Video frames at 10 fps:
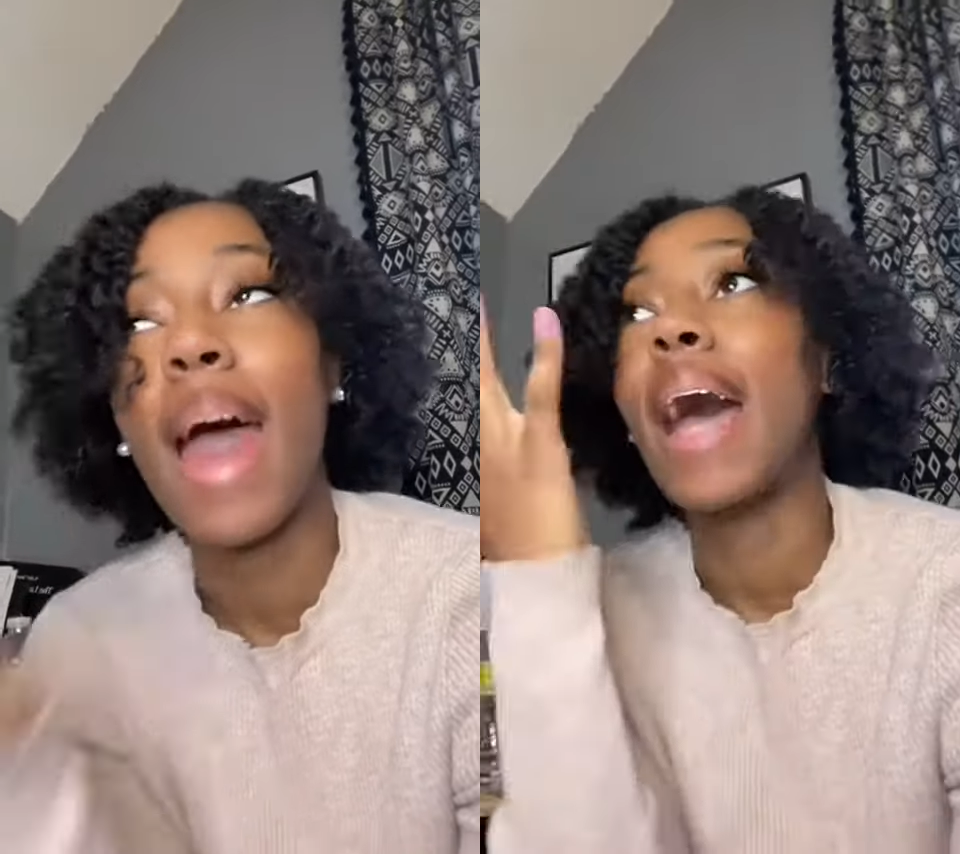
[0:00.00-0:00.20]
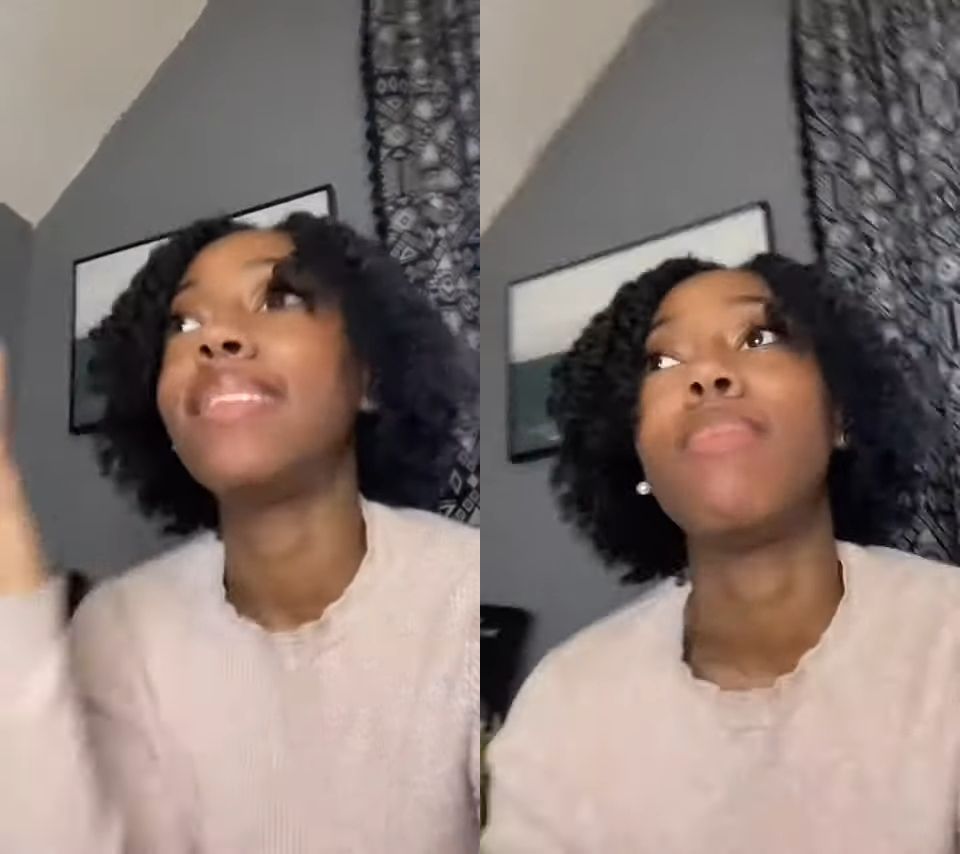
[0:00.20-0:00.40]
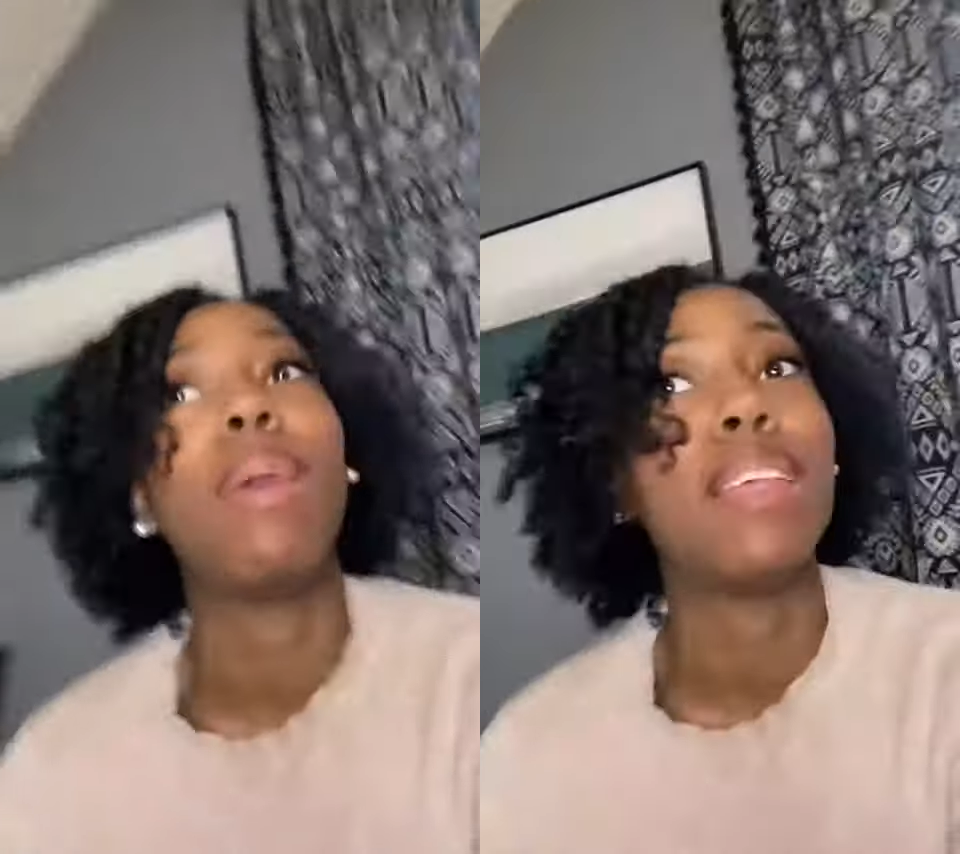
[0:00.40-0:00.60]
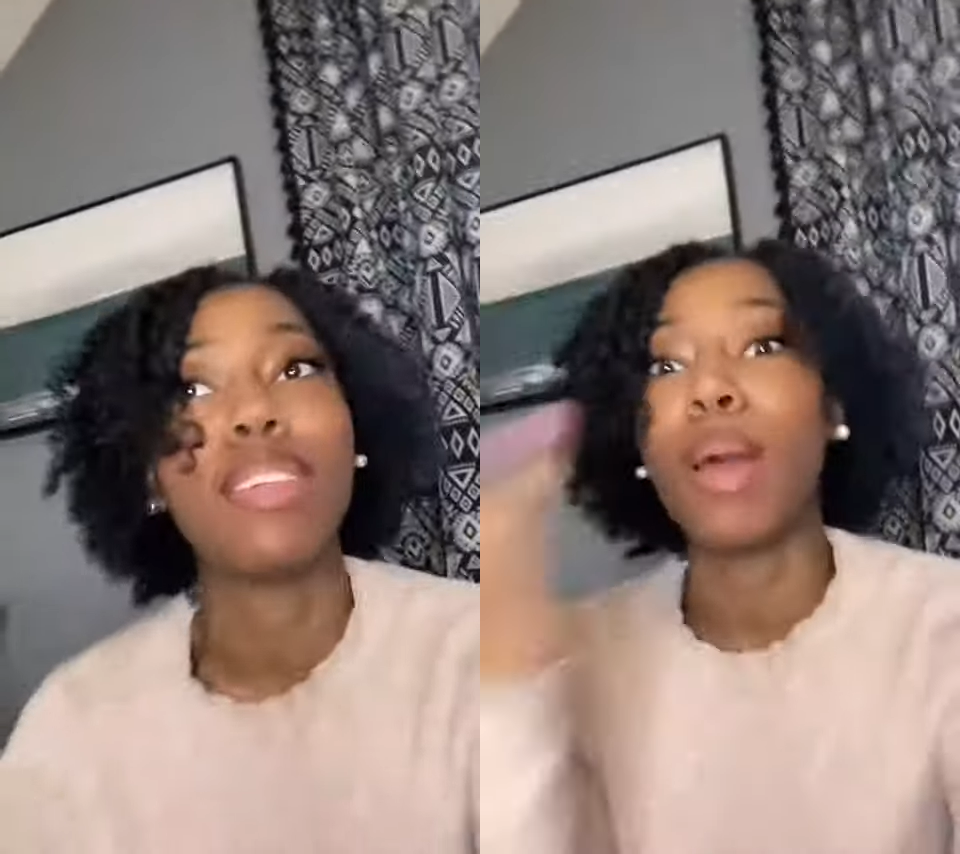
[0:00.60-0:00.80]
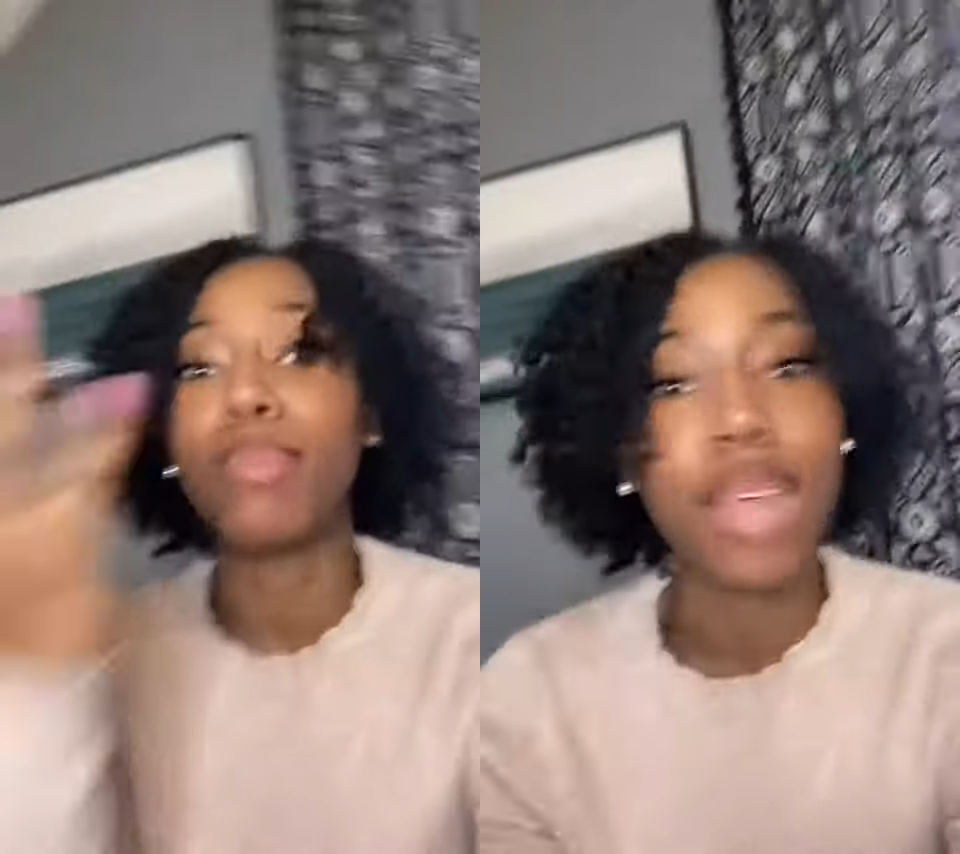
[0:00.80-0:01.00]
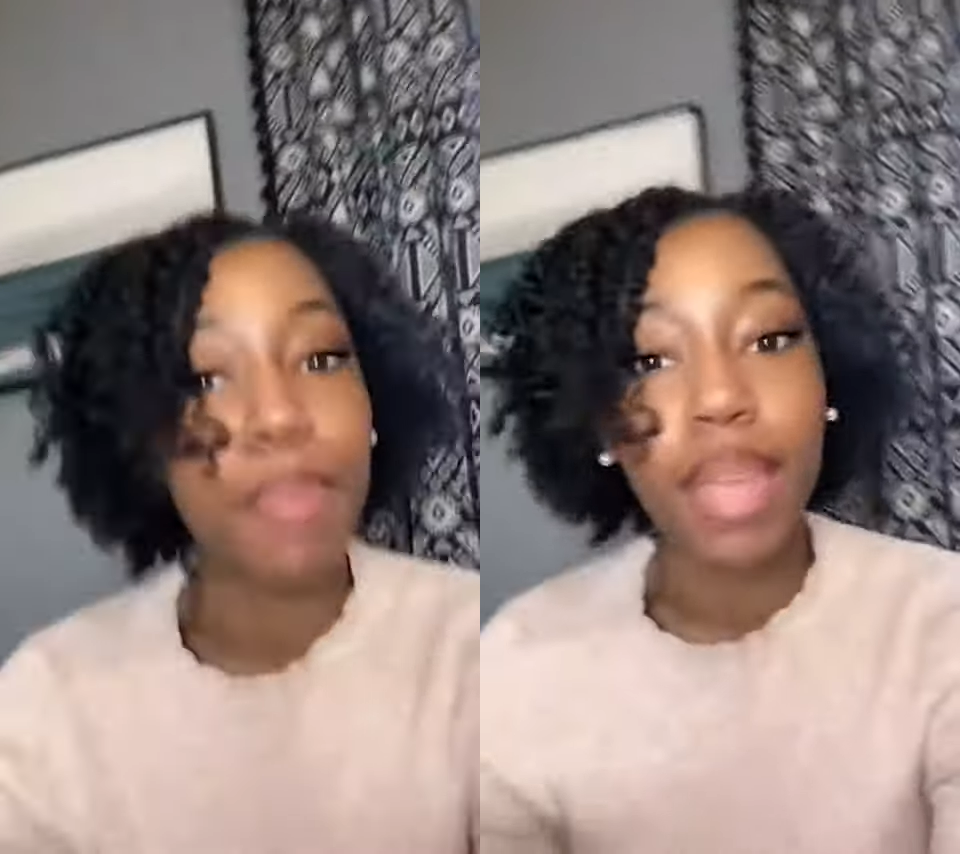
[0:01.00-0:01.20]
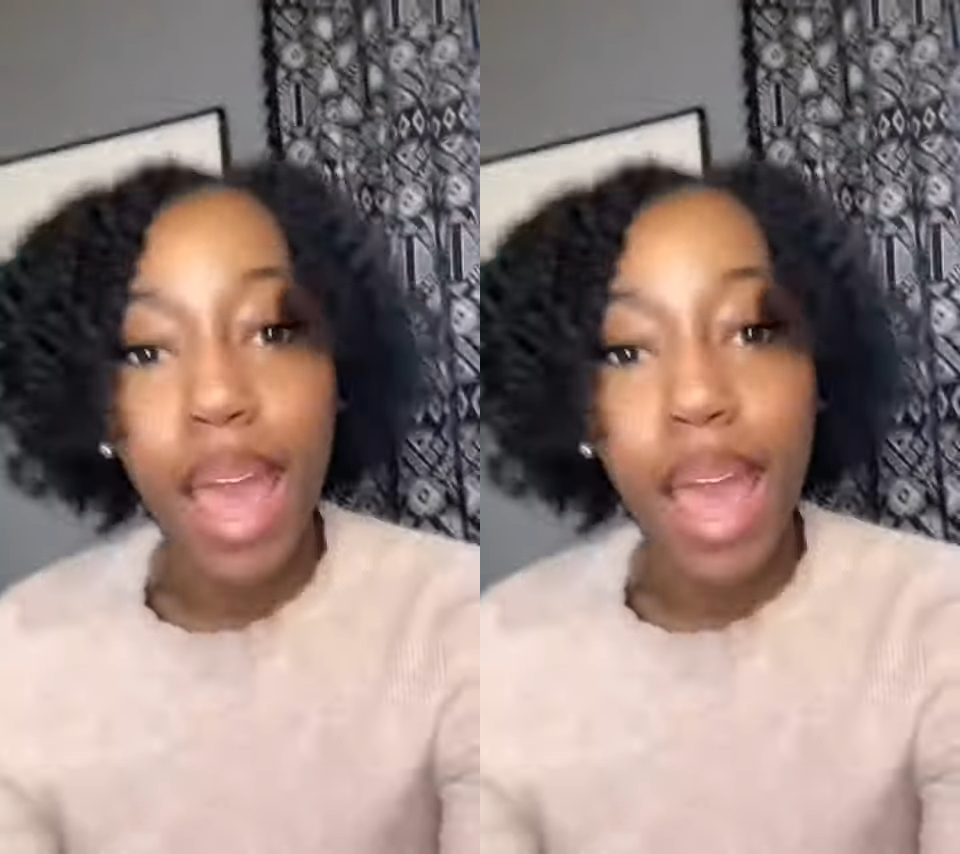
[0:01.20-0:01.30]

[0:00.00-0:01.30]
It has to be some type of